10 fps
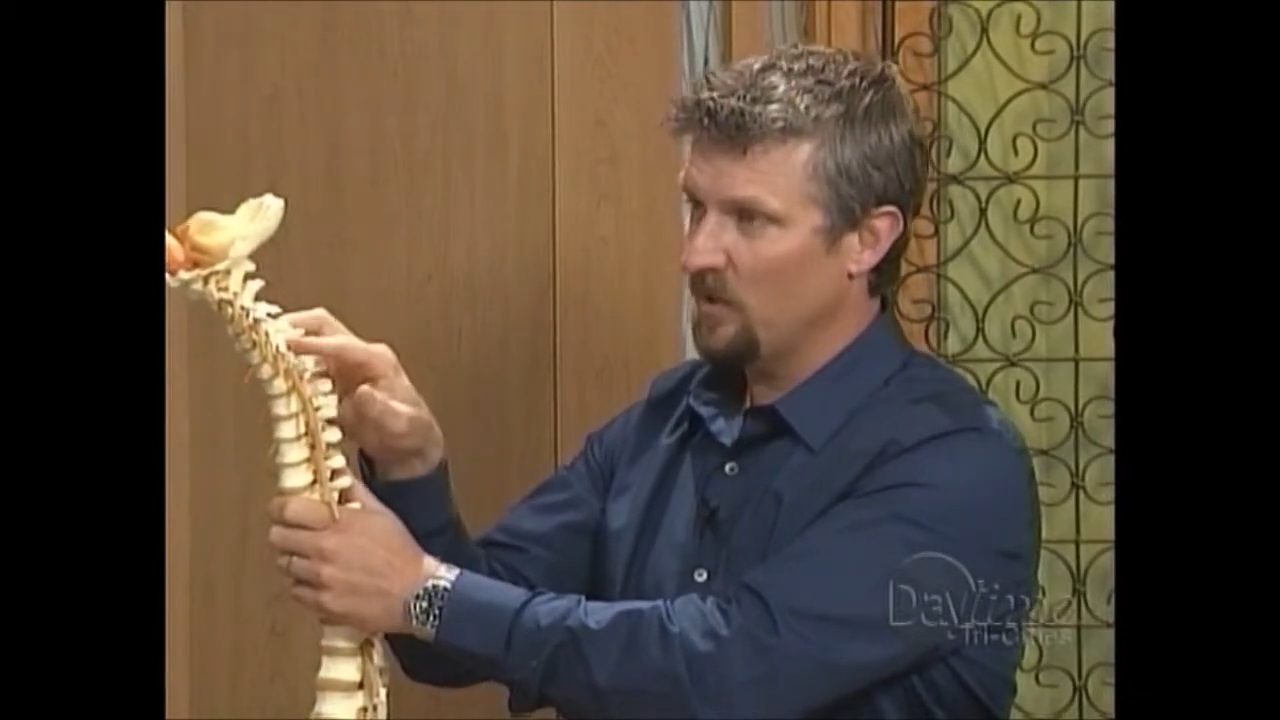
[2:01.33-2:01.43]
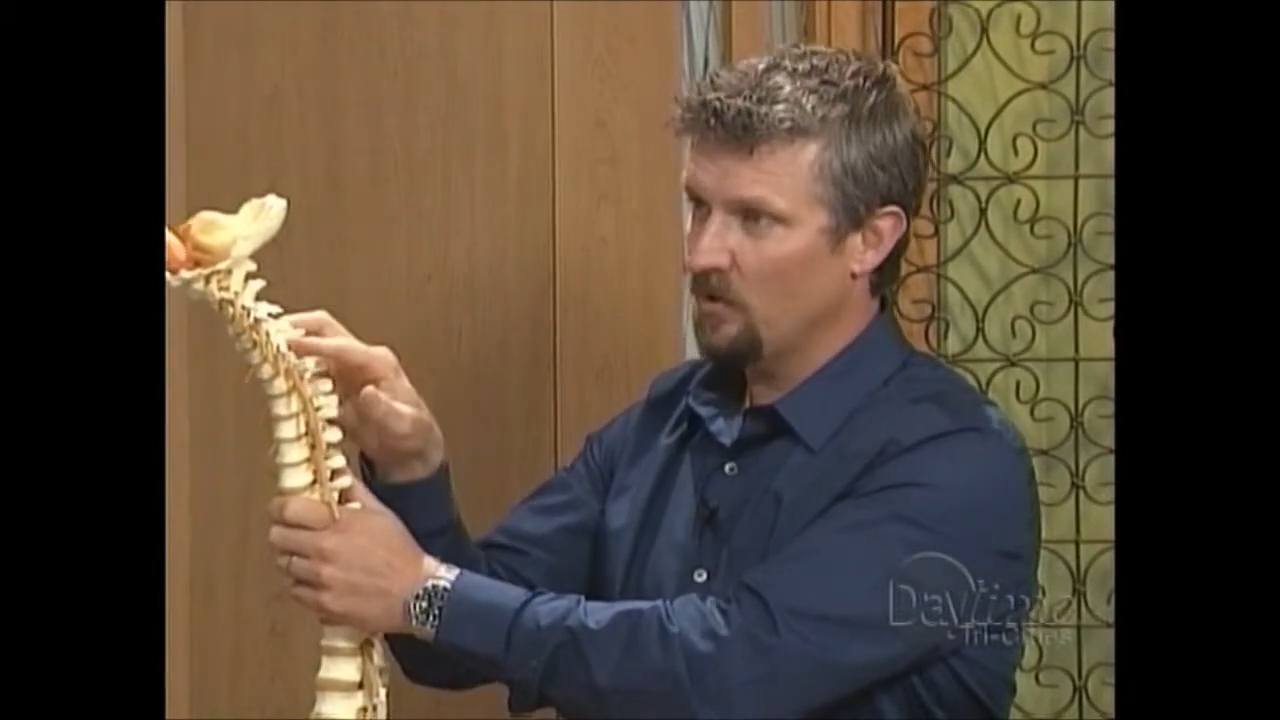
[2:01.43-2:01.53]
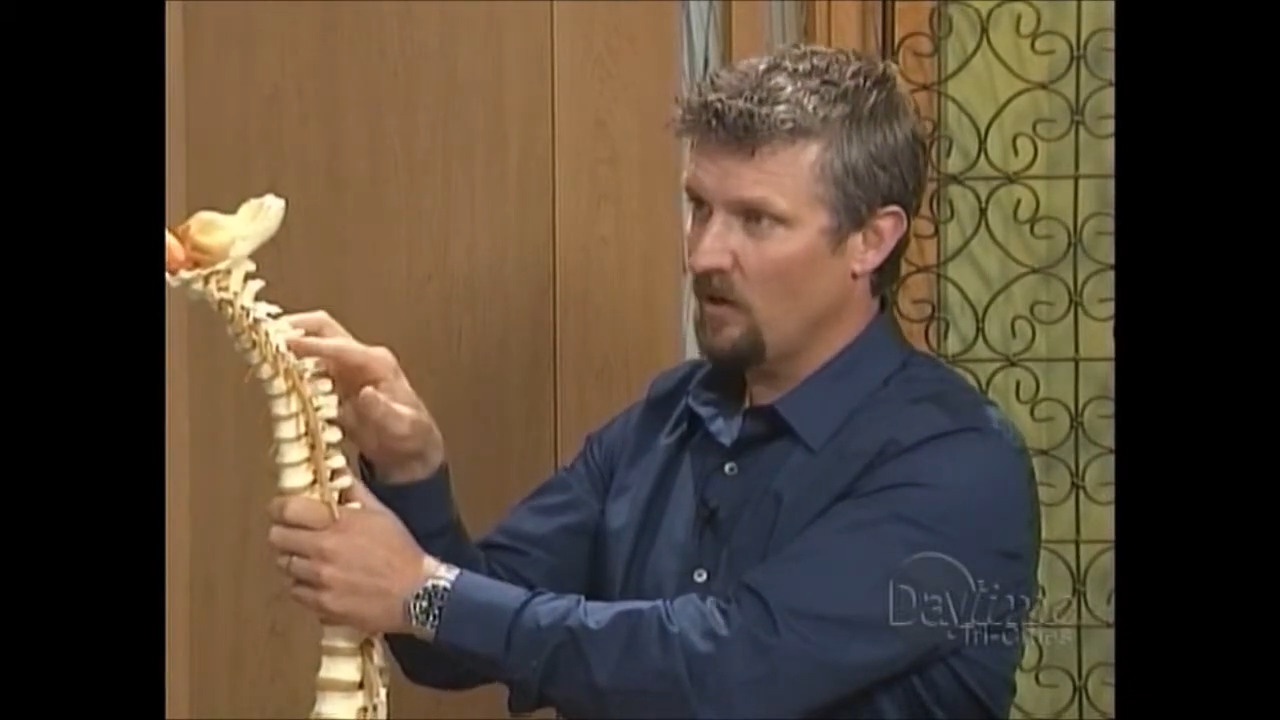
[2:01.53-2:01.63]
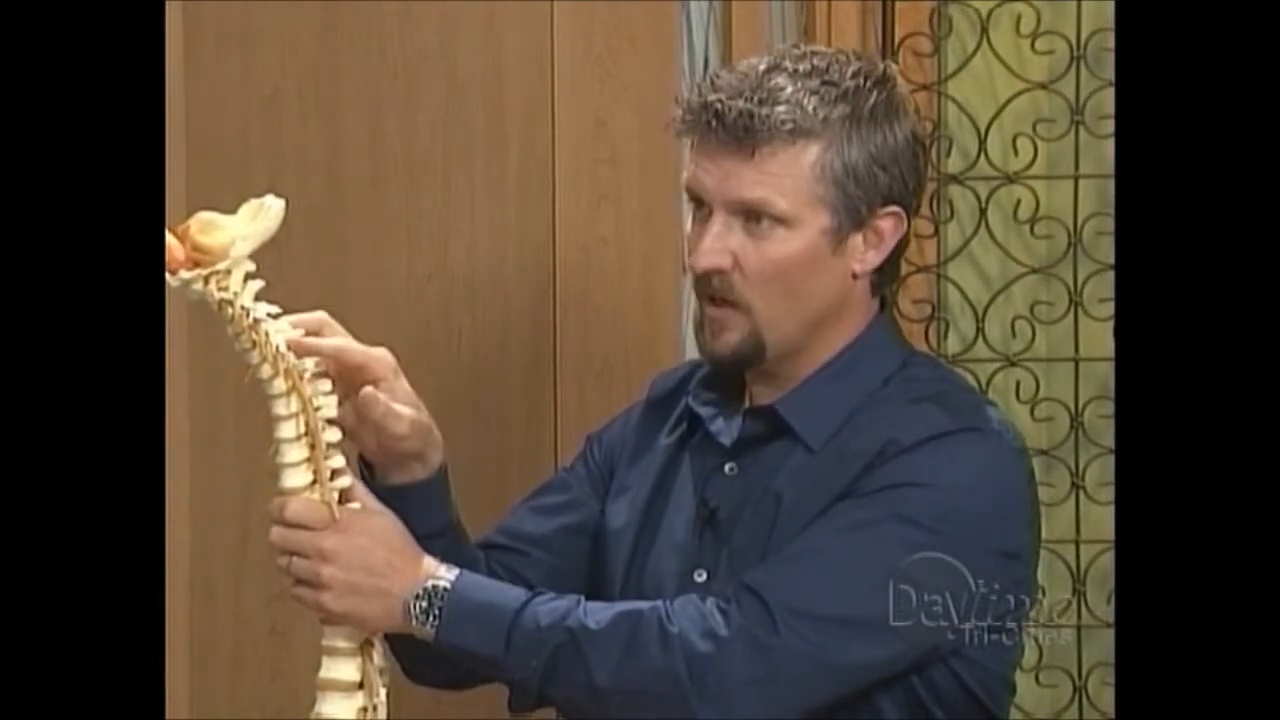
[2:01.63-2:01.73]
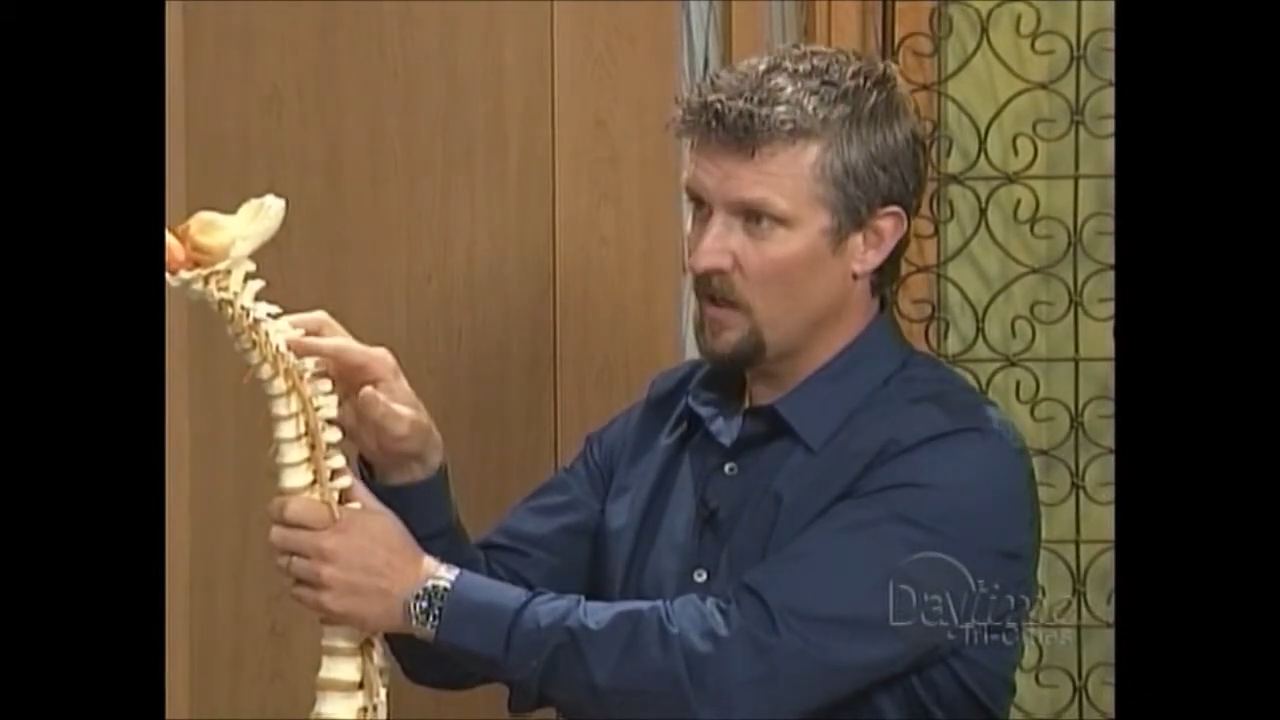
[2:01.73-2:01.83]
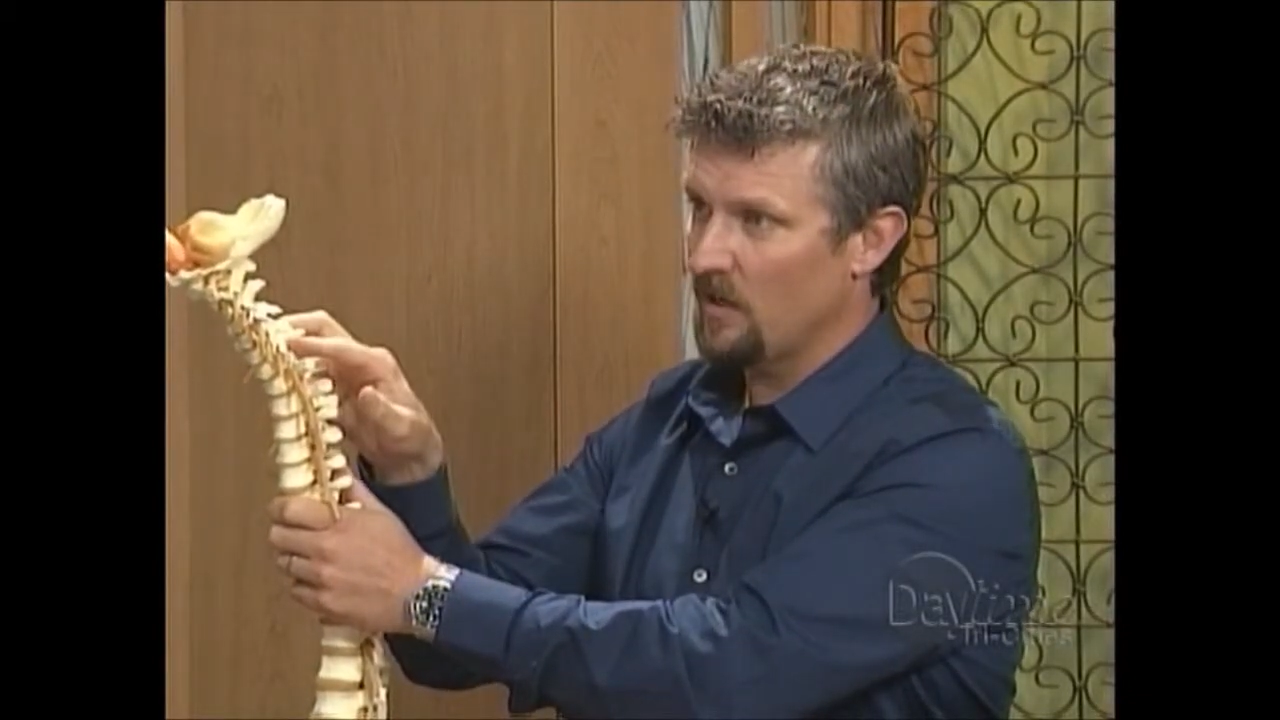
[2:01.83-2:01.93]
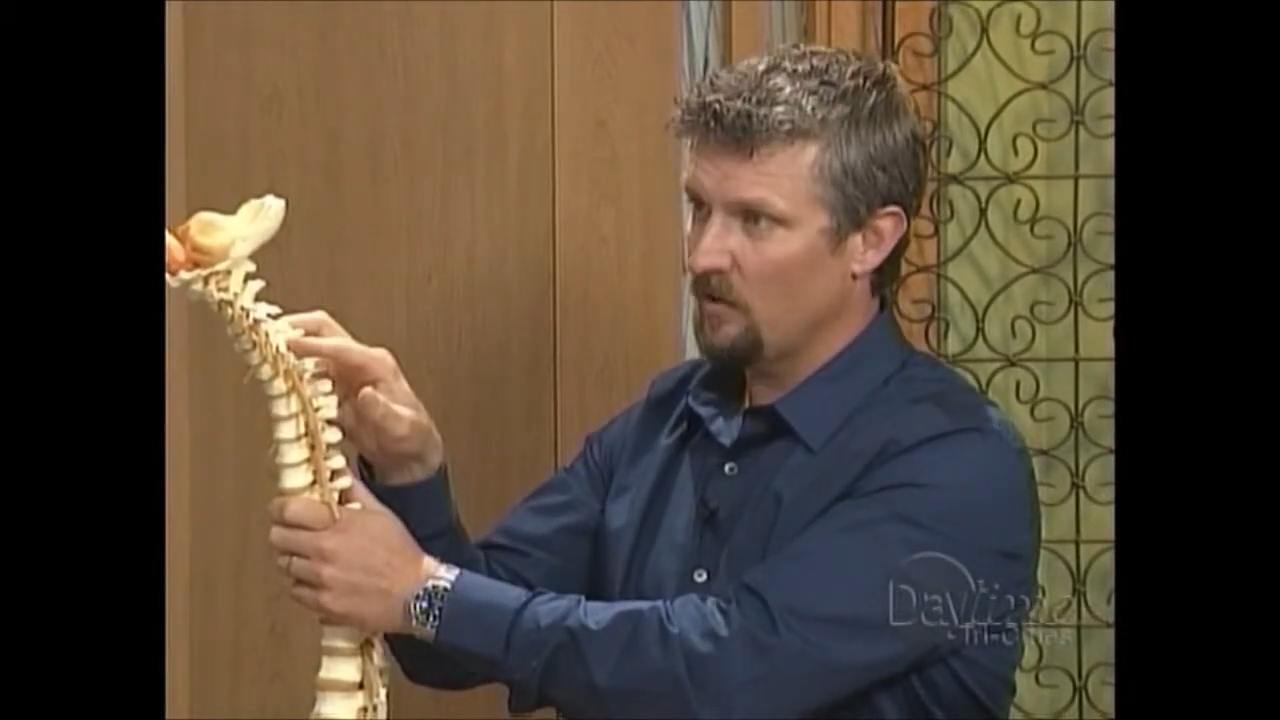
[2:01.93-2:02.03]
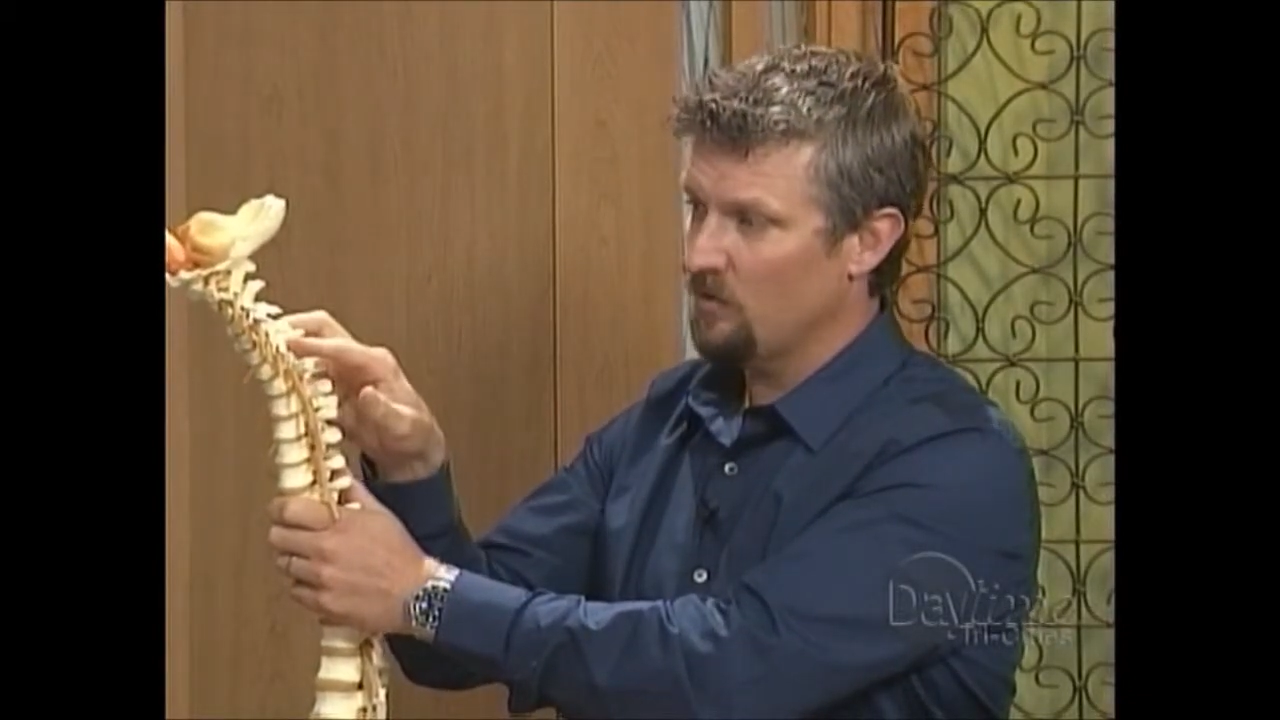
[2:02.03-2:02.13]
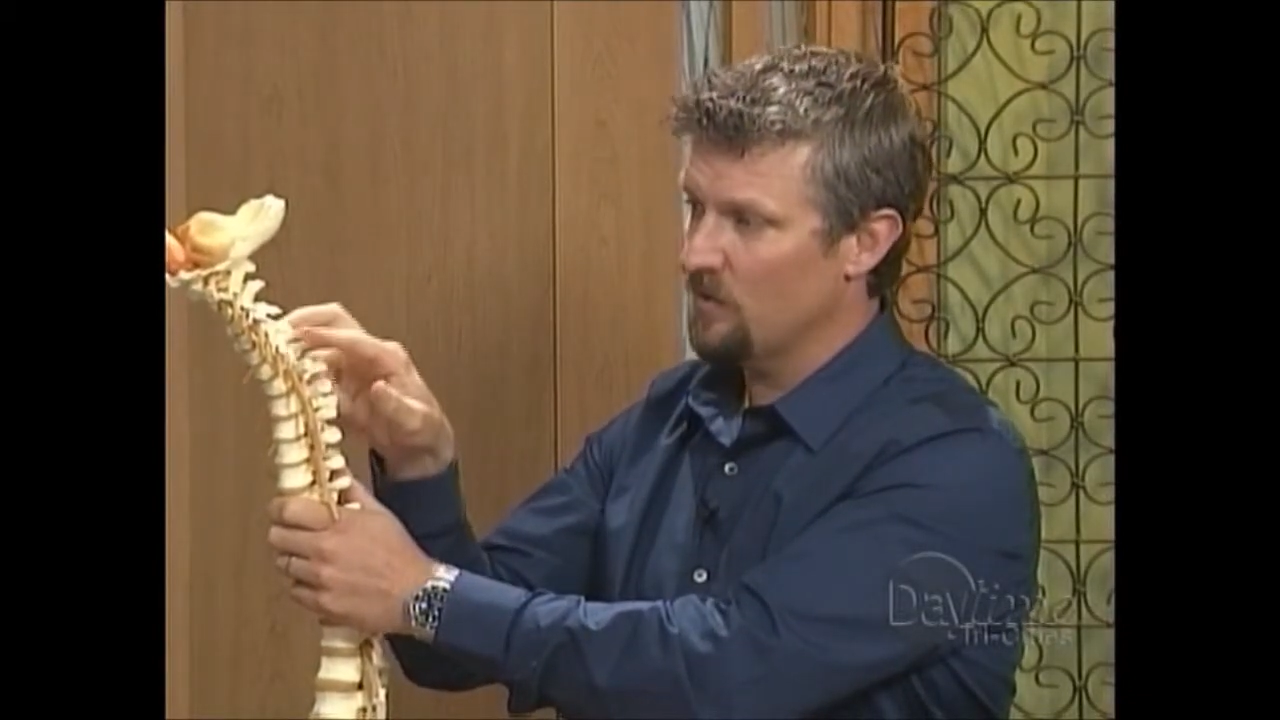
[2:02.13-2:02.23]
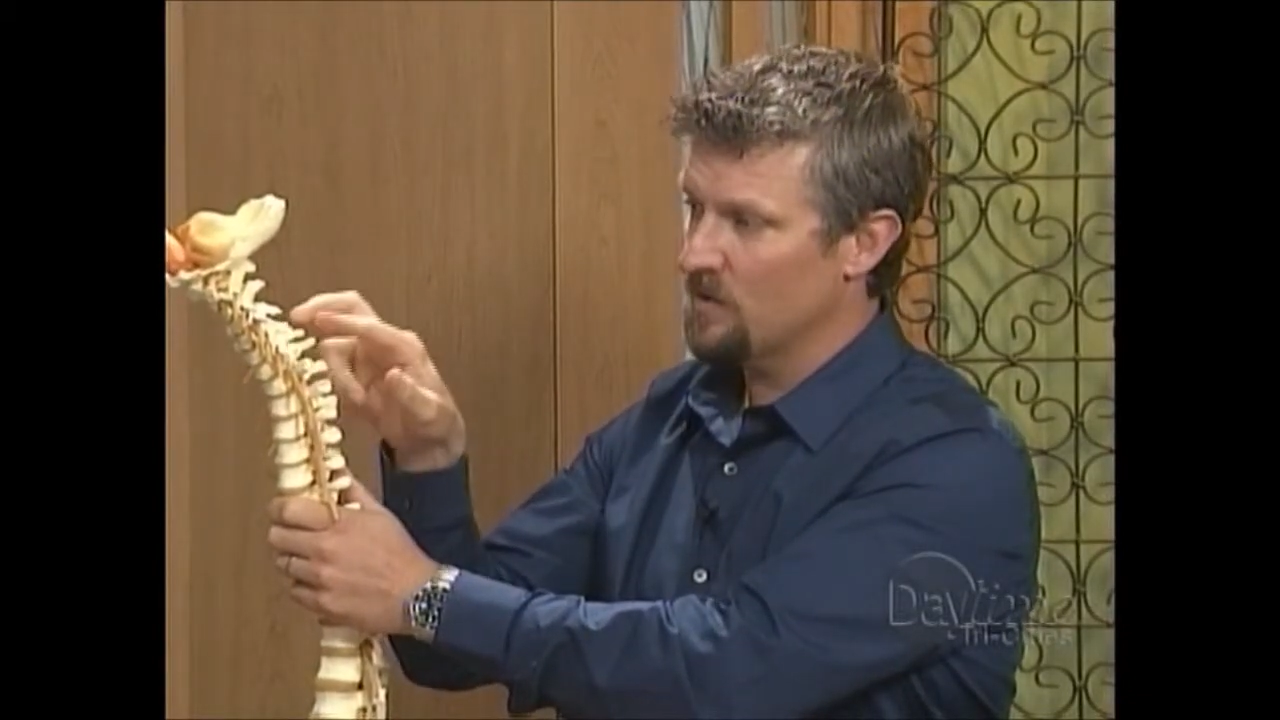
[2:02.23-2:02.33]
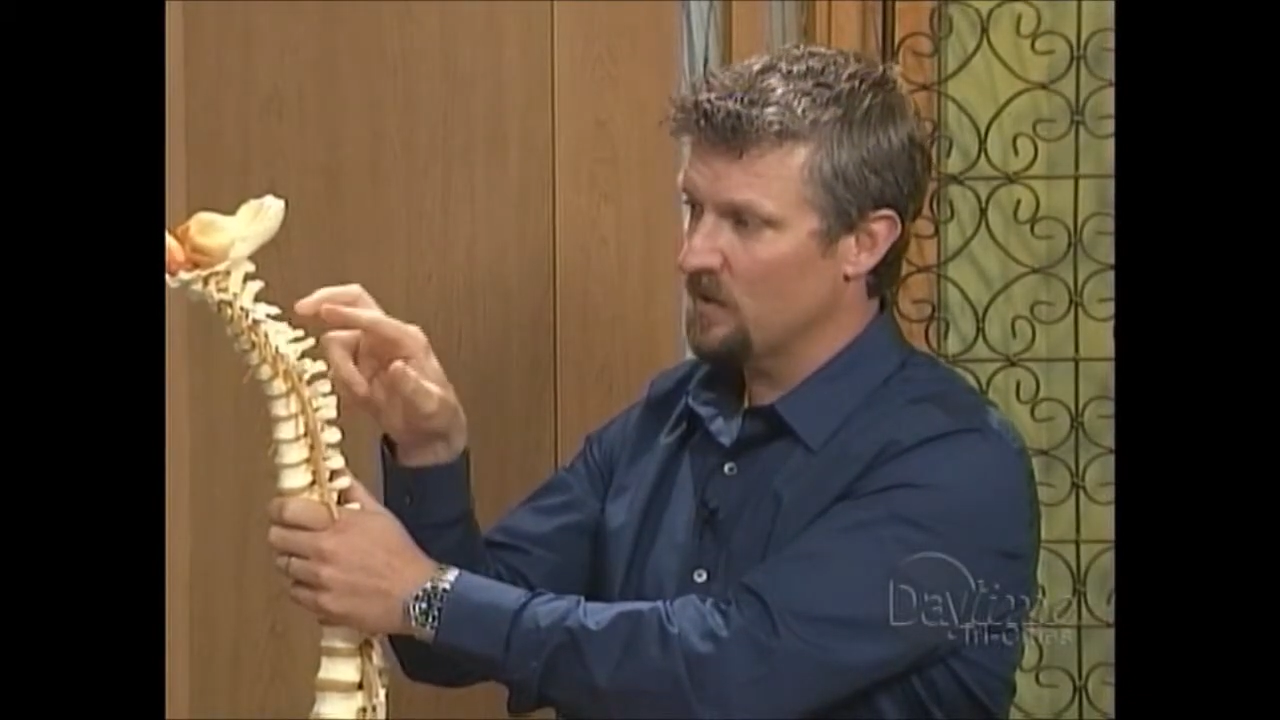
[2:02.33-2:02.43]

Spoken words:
no cracking, no twisting.